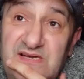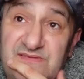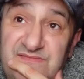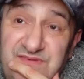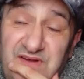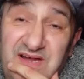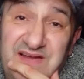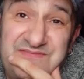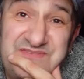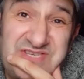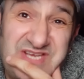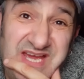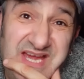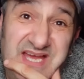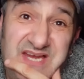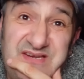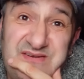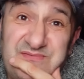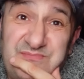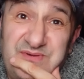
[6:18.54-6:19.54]

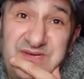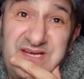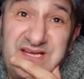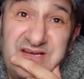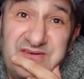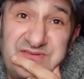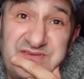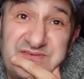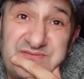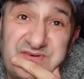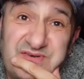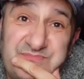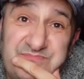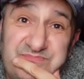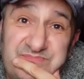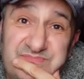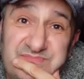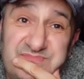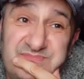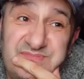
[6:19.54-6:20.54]
5'10". We know that
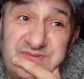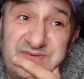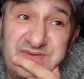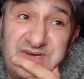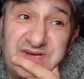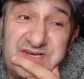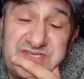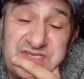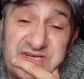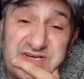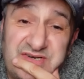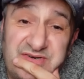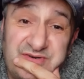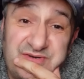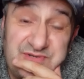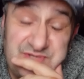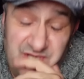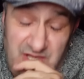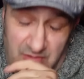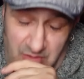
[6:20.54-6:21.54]
Isaac
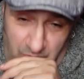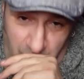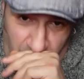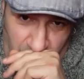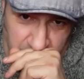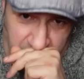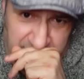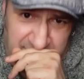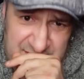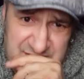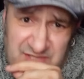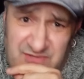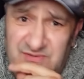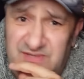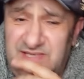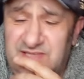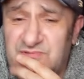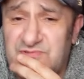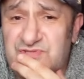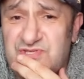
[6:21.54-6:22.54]
Cruz is a
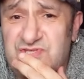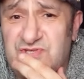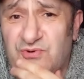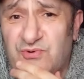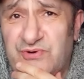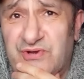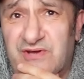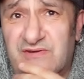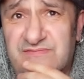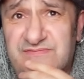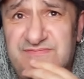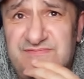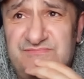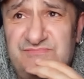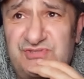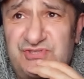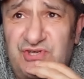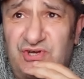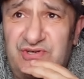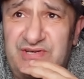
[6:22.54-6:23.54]
little sawn-off
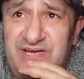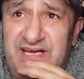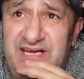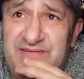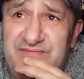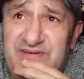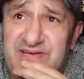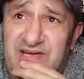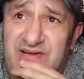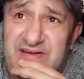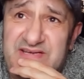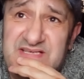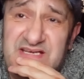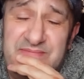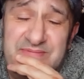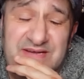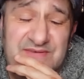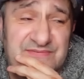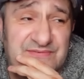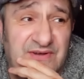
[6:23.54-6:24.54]
shotgun of a guy. He's only
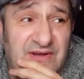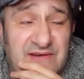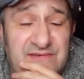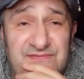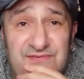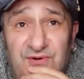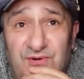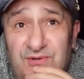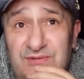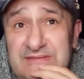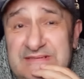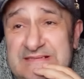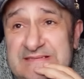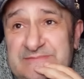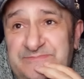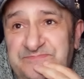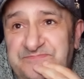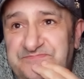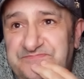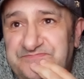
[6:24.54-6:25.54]
about
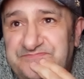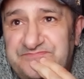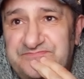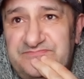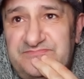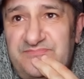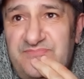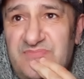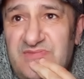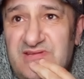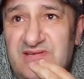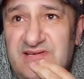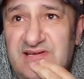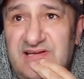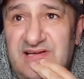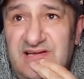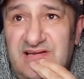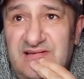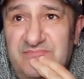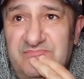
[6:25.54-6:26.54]
5'4".
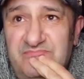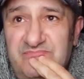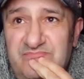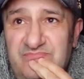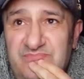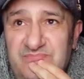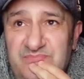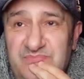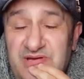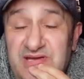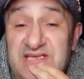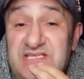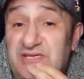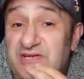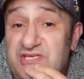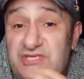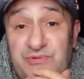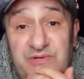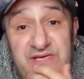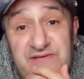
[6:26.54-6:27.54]
But he's
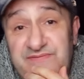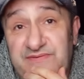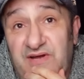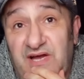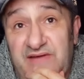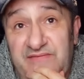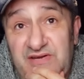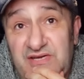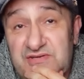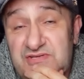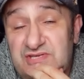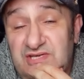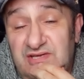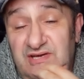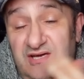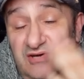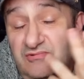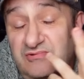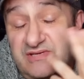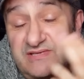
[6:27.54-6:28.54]
only 25. He looks a
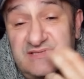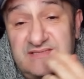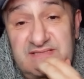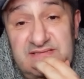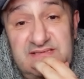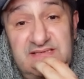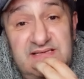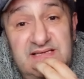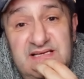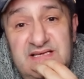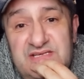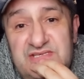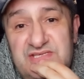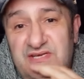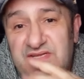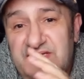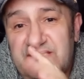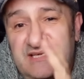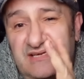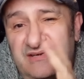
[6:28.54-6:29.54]
lot older.
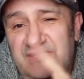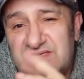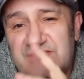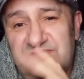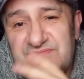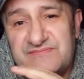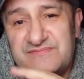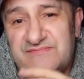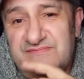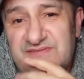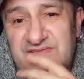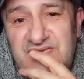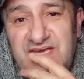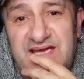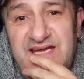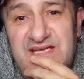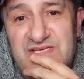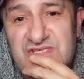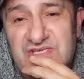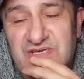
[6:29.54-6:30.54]
So they're kind of, the
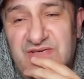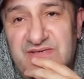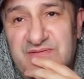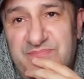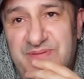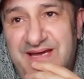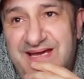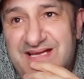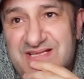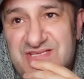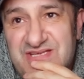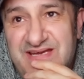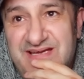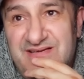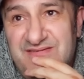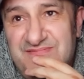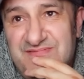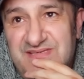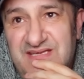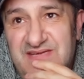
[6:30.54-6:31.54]
age kind of pans
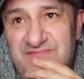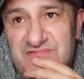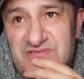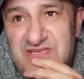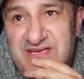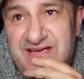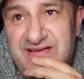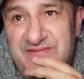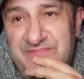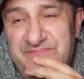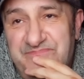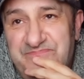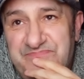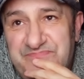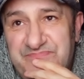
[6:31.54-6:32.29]
out, evens out.